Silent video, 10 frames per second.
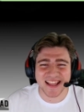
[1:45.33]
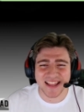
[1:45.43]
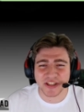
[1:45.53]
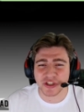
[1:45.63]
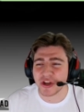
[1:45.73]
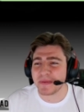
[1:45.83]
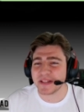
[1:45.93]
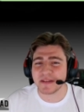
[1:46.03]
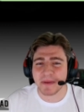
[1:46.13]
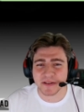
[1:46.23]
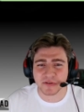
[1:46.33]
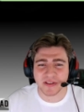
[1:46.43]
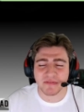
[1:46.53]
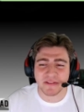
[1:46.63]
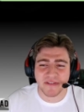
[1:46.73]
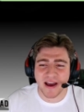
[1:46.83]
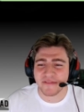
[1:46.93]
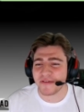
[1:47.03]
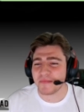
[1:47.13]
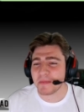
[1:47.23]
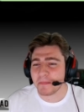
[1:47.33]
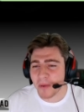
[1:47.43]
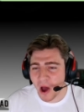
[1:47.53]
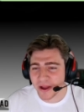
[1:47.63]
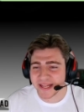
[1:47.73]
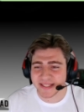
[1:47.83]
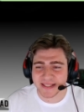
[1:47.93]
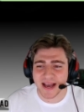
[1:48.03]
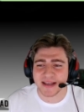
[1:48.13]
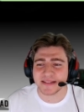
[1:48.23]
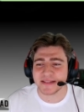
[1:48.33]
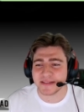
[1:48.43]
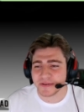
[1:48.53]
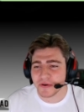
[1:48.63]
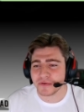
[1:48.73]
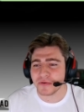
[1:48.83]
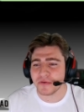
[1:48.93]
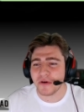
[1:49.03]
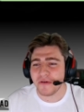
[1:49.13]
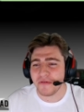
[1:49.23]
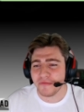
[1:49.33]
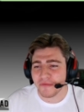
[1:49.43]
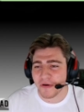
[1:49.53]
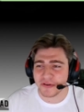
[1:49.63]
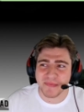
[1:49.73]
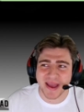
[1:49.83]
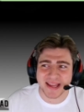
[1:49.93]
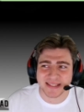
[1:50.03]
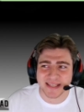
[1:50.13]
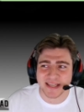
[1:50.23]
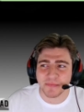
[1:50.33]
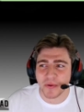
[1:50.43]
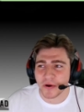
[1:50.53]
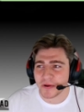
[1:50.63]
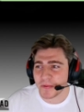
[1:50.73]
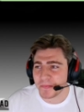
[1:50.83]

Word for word: let's just jump into Puzzle 75 from the Pocket Size Sudoku Vol. 18 book.